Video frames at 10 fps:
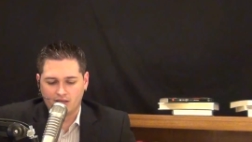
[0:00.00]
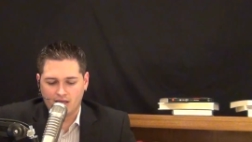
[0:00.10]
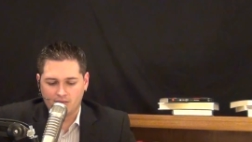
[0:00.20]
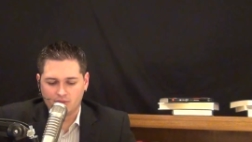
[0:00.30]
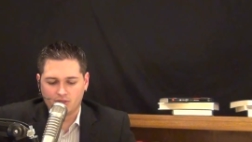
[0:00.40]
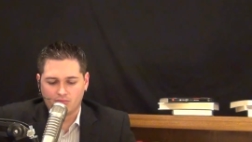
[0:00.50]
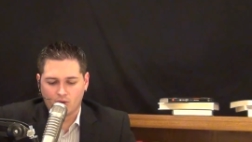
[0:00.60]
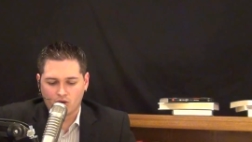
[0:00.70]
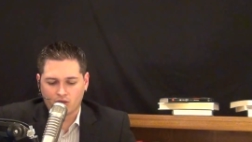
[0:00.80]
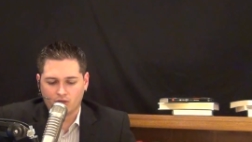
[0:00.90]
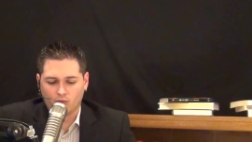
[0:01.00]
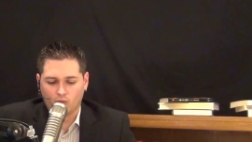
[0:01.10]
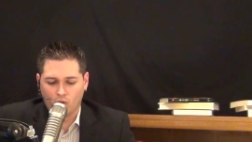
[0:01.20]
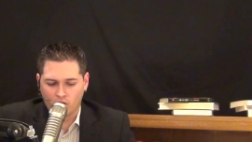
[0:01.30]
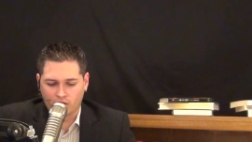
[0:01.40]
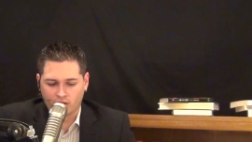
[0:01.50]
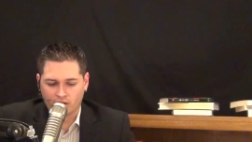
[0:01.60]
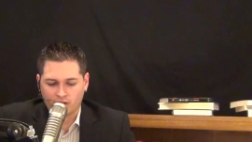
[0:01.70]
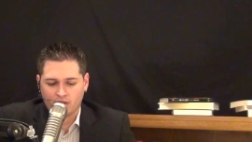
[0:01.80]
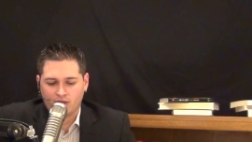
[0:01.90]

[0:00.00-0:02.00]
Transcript: named Mark Walker